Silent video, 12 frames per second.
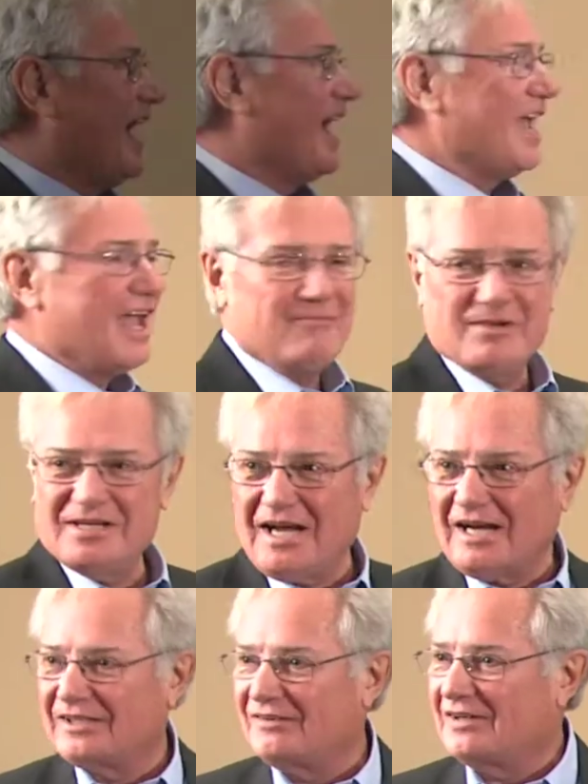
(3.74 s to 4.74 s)
I am a
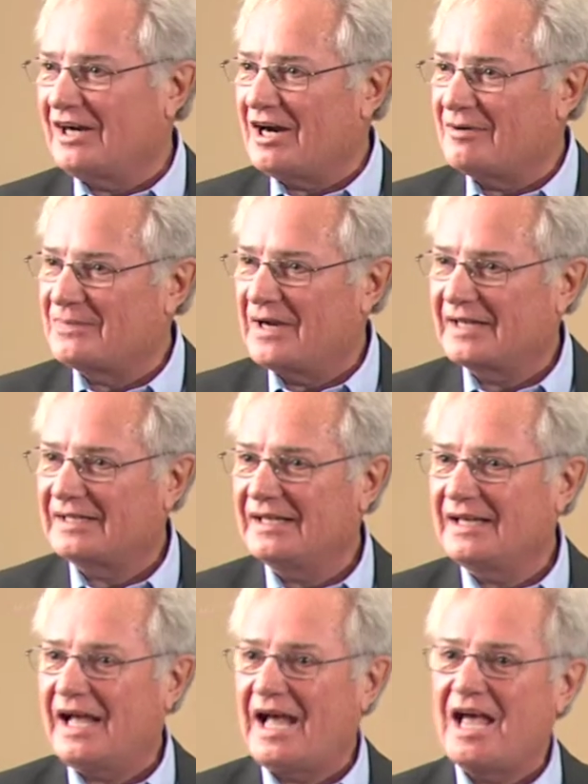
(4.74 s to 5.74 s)
doctor of
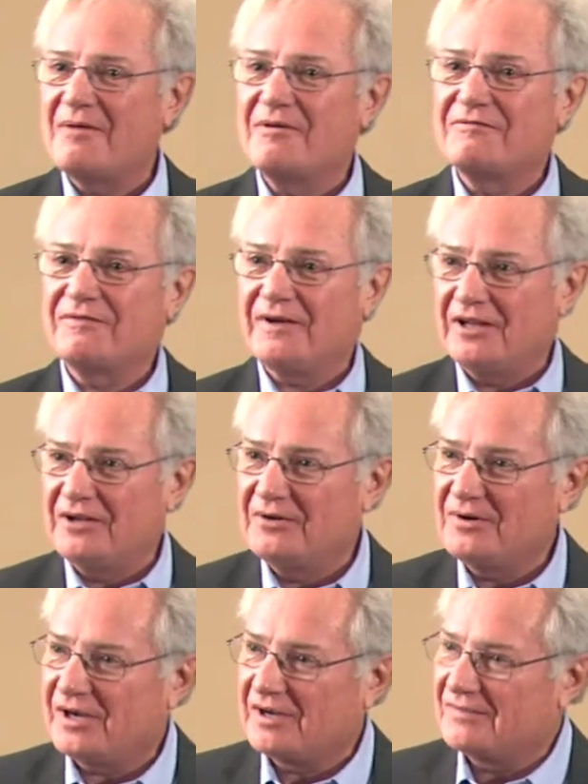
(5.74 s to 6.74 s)
chiropractic. I am a
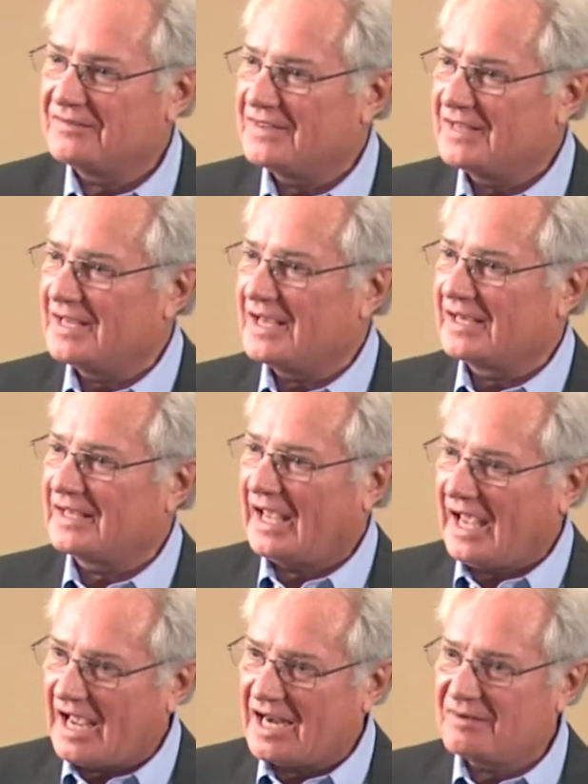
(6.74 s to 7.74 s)
fellow of the
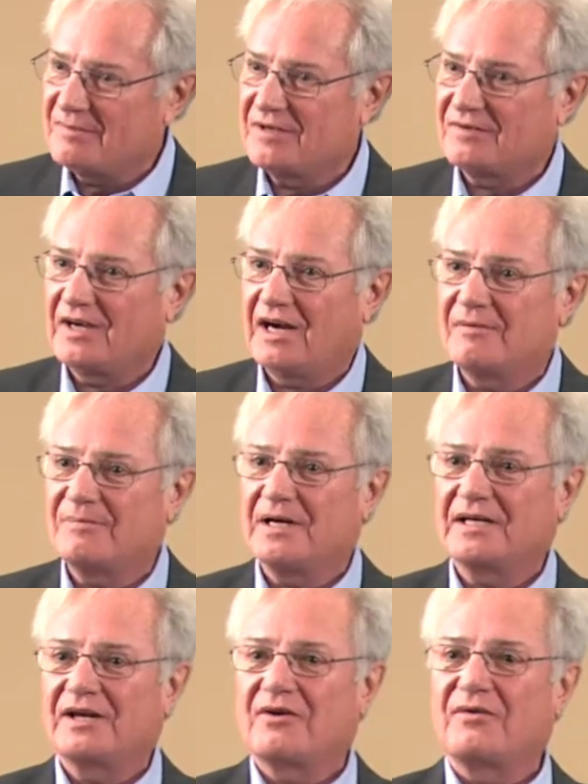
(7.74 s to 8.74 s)
Academy of
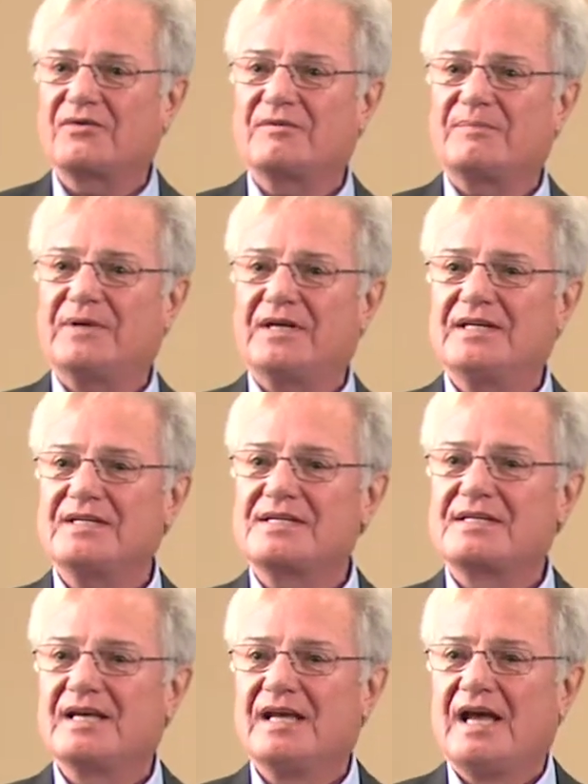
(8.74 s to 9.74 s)
Chiropractic
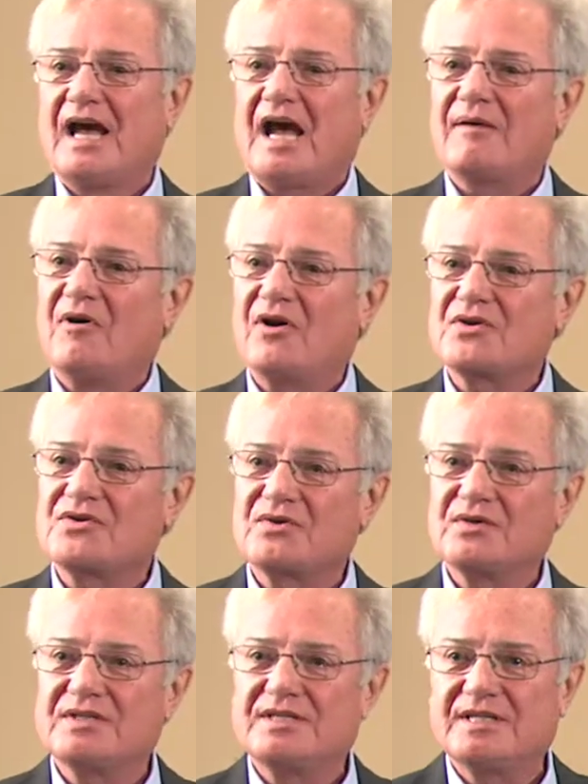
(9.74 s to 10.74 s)
Orthopedists. I'm
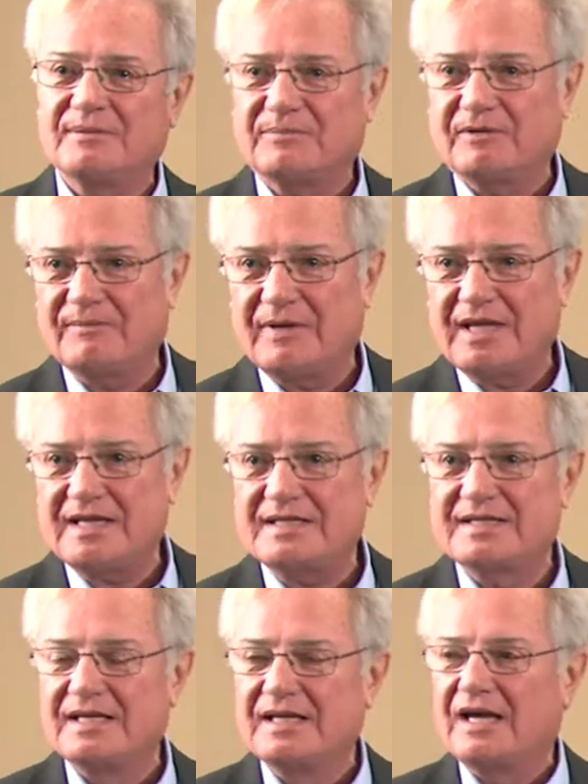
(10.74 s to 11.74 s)
also a
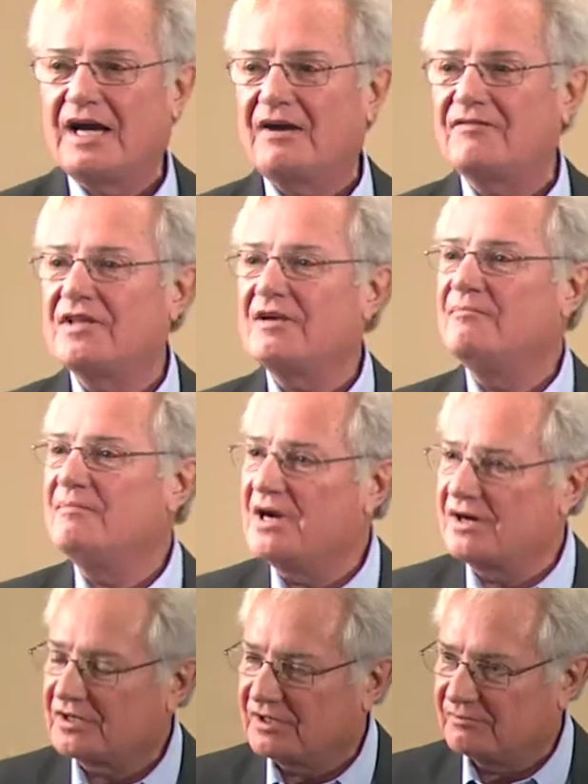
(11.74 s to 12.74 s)
diplomate of the
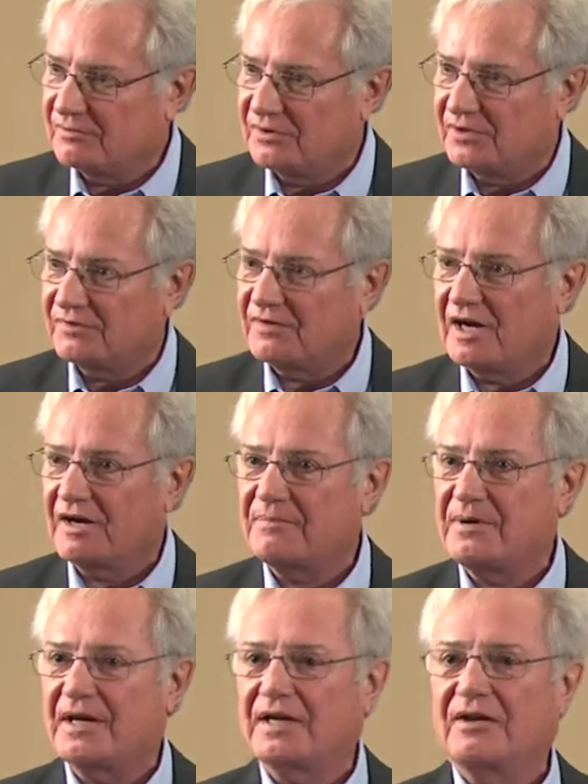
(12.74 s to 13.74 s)
American Board of
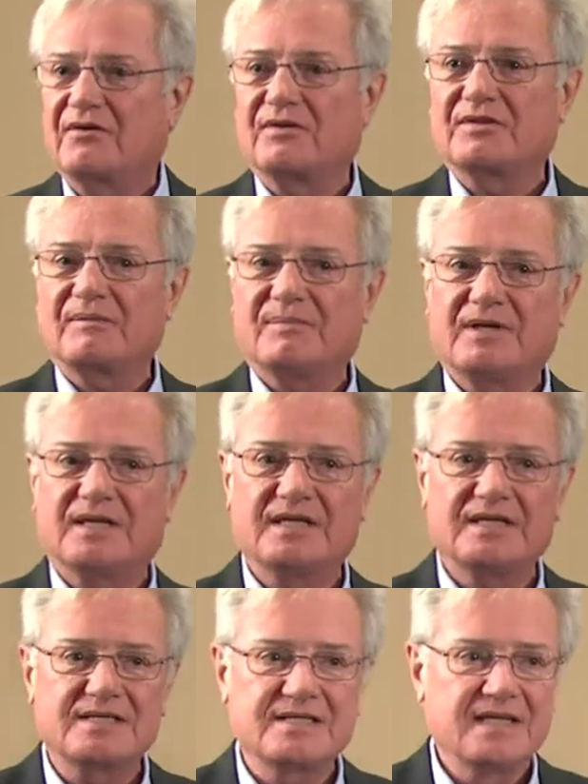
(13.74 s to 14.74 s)
Chiropractic
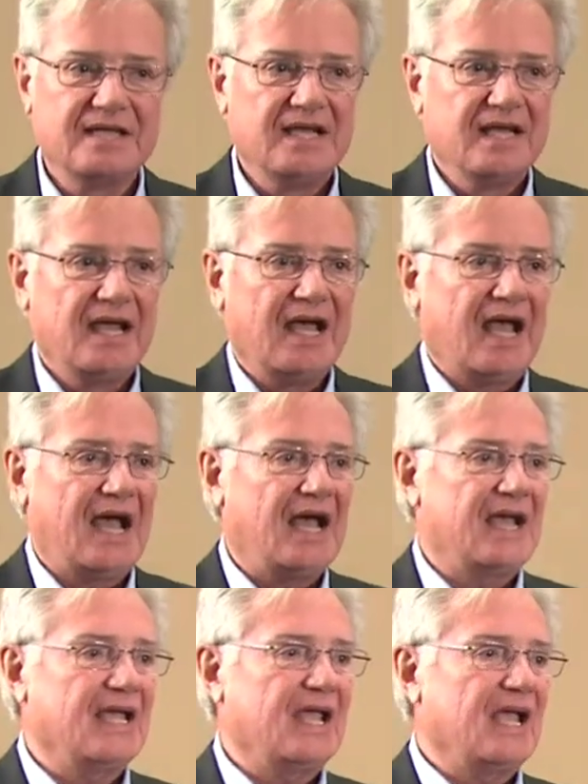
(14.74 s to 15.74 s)
Orthopedics.
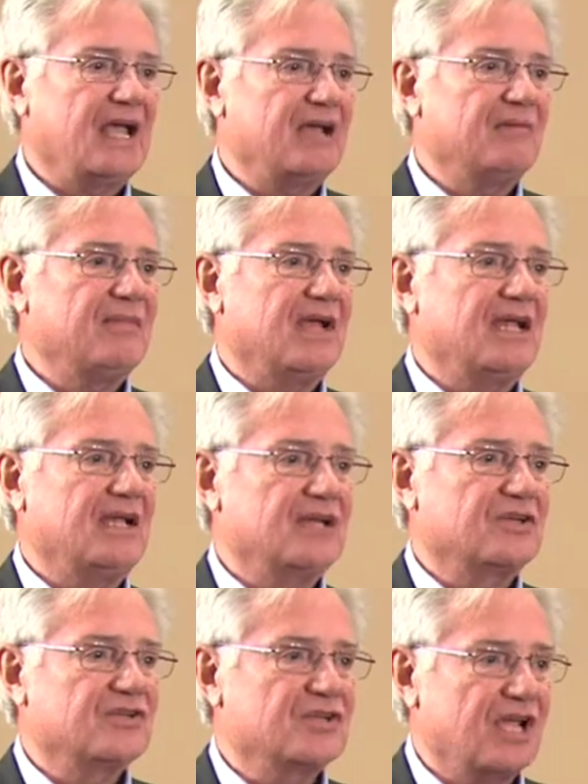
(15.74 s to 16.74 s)
I am an
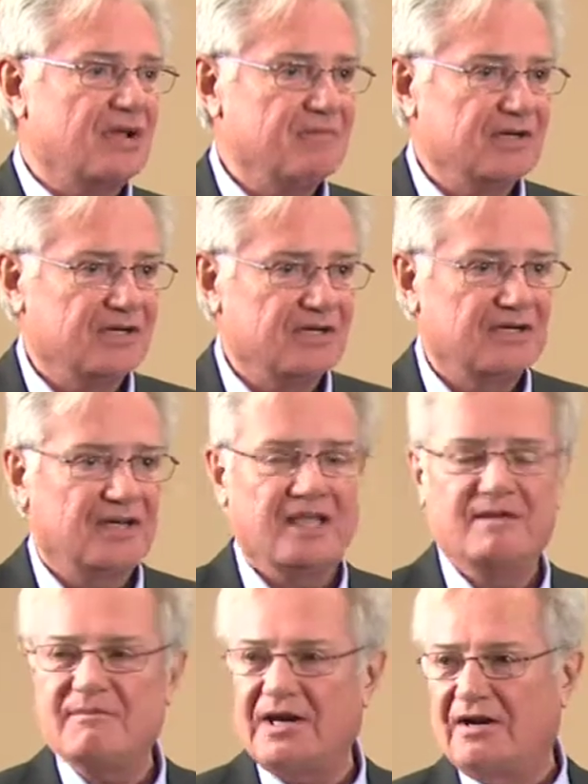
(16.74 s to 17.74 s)
examiner
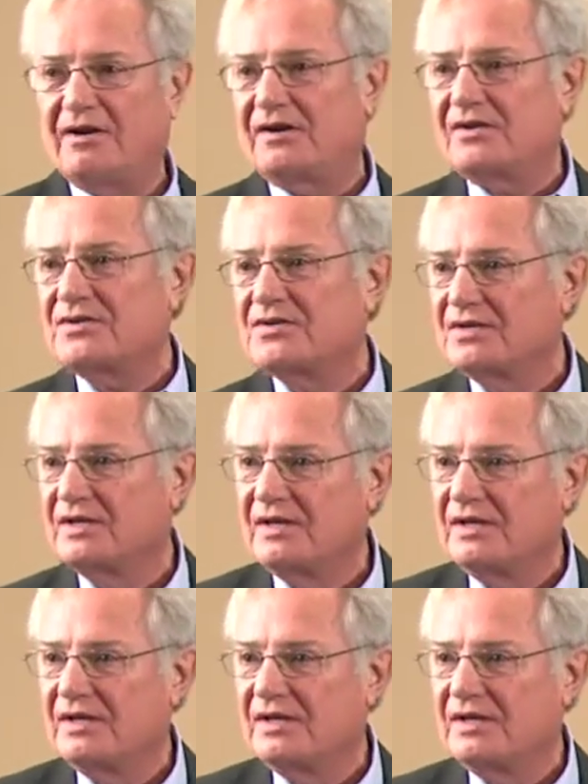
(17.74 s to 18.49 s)
emeritus.